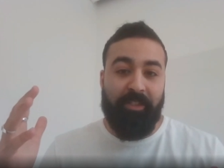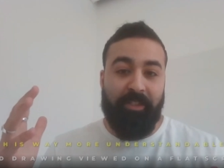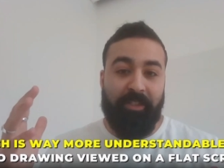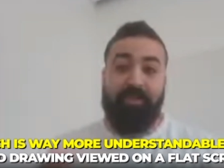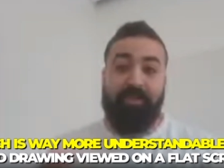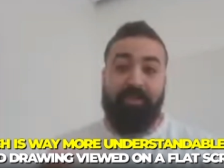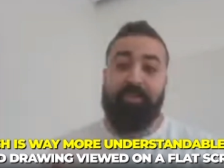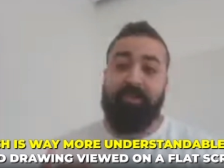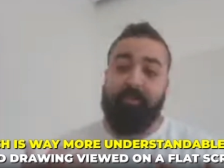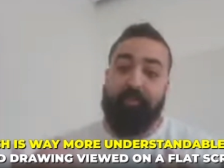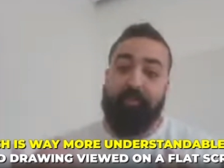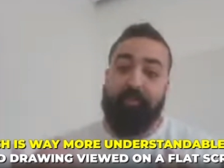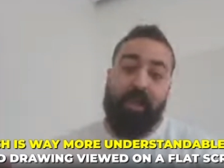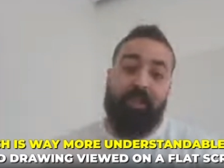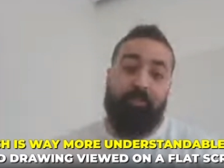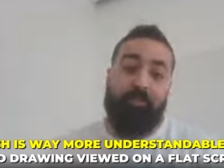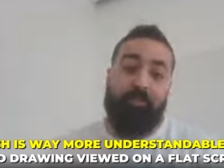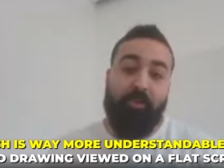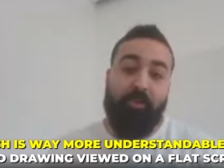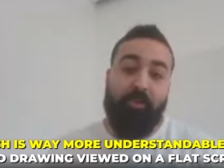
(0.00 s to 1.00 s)
which is
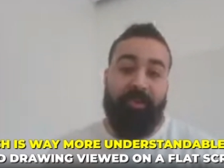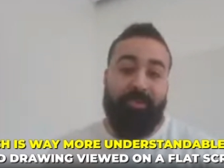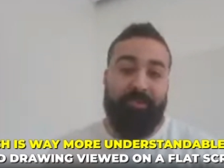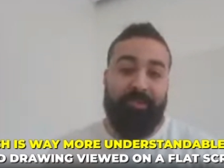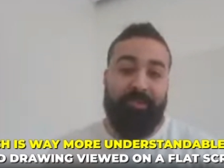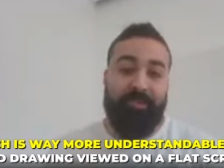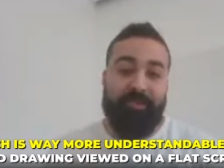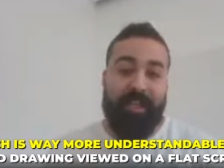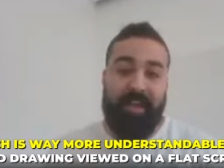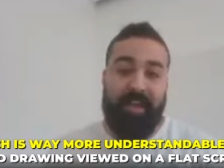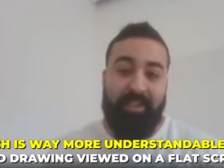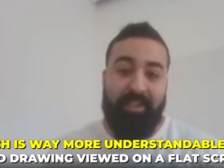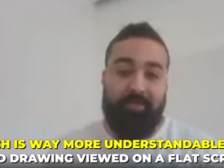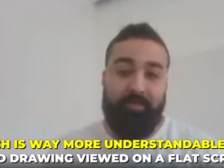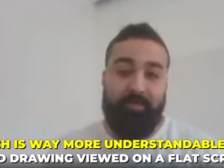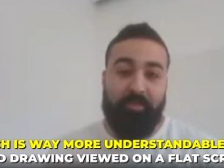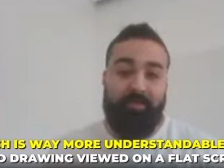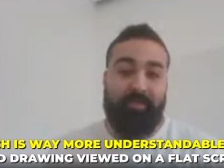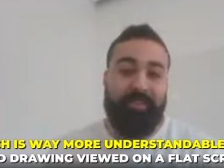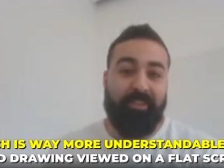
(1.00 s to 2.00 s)
way more
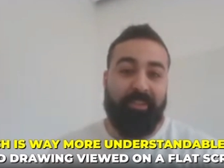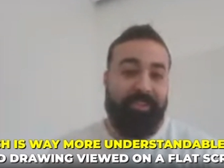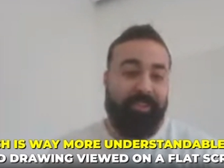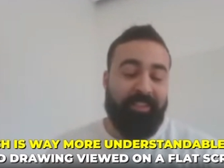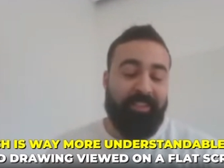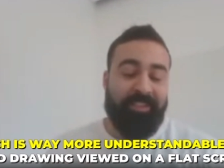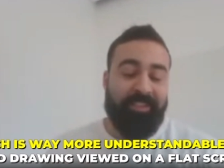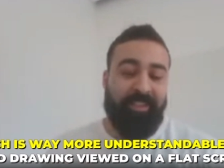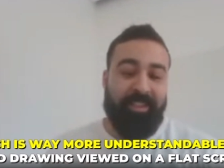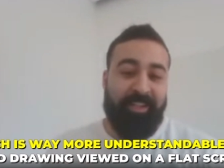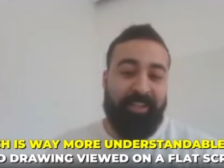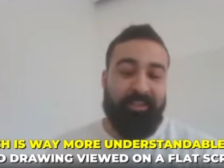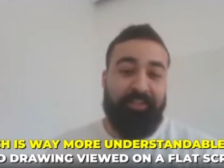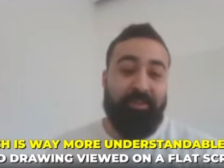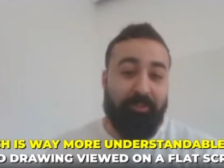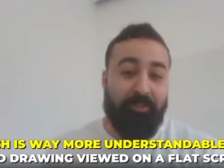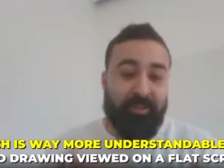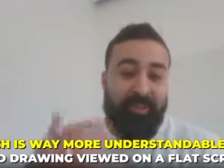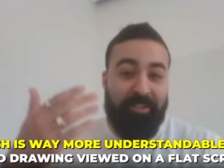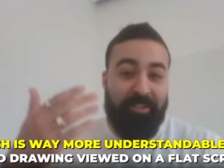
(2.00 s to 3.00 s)
understandable than a
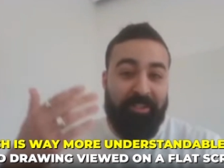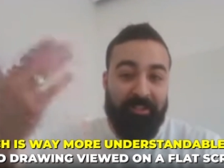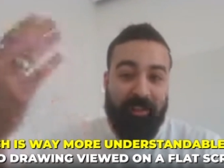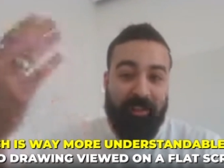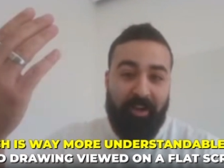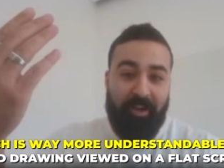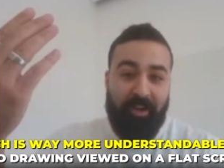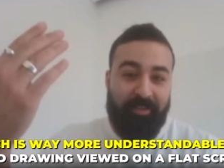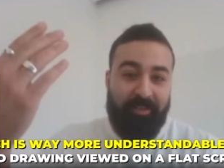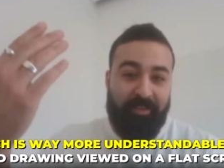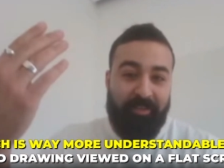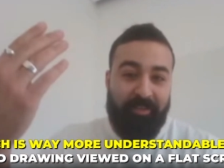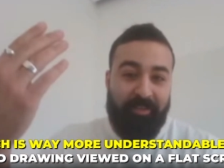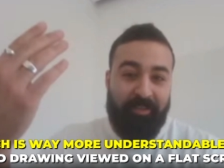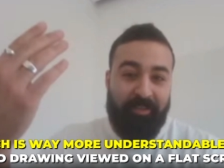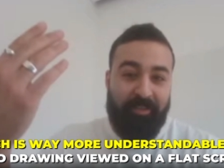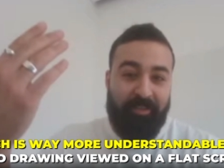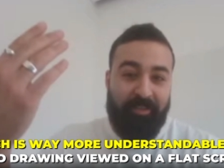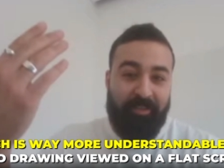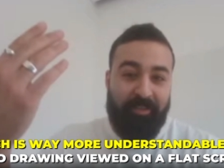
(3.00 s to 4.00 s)
2D drawing viewed
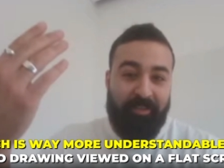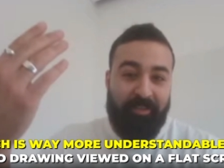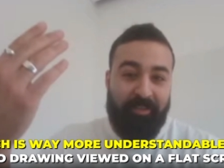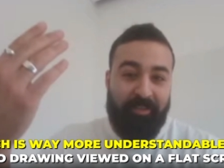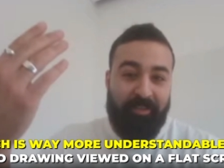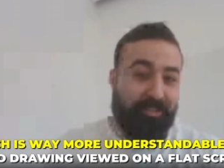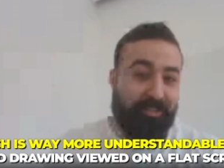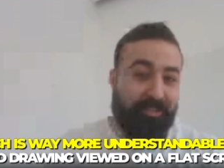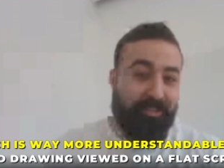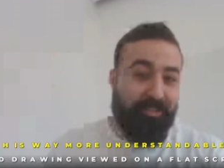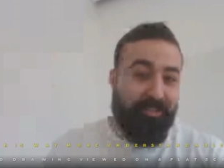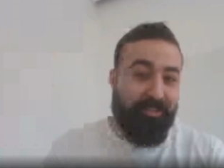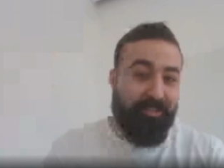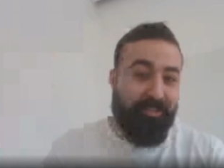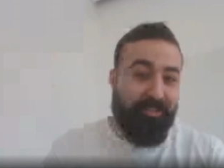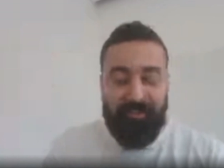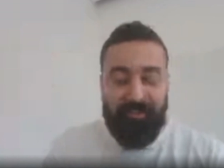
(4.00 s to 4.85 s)
on a flat screen.